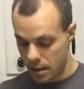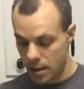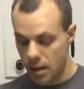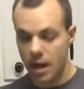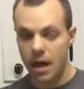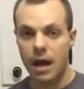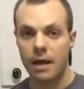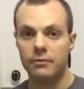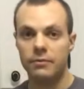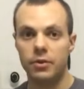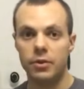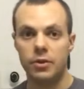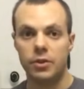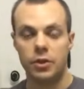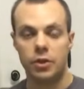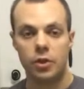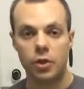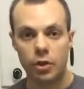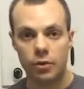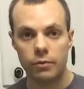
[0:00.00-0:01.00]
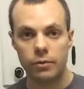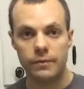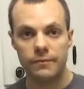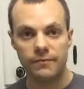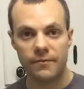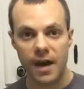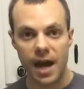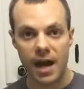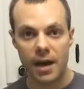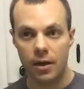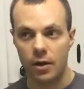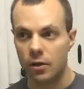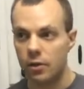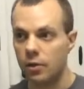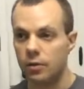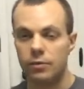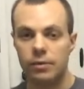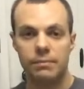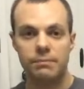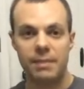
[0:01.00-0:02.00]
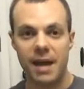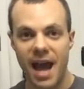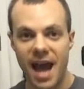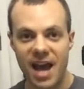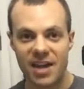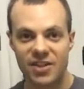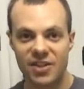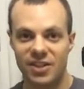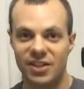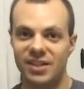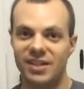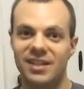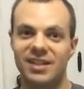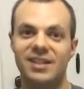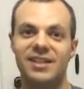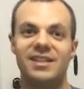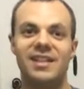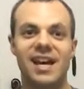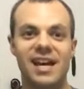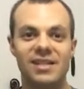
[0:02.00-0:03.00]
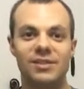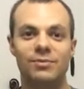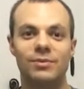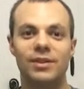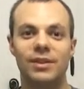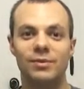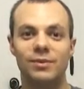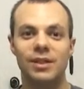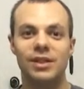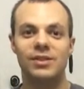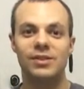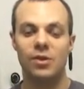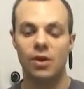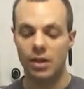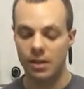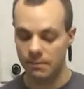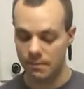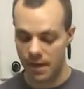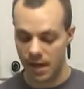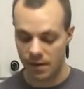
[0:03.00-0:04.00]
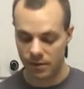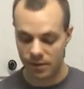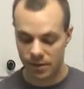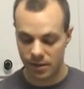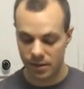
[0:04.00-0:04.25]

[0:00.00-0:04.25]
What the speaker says: I've learned to cook with fire, cook with passion, and that's really what it's all about.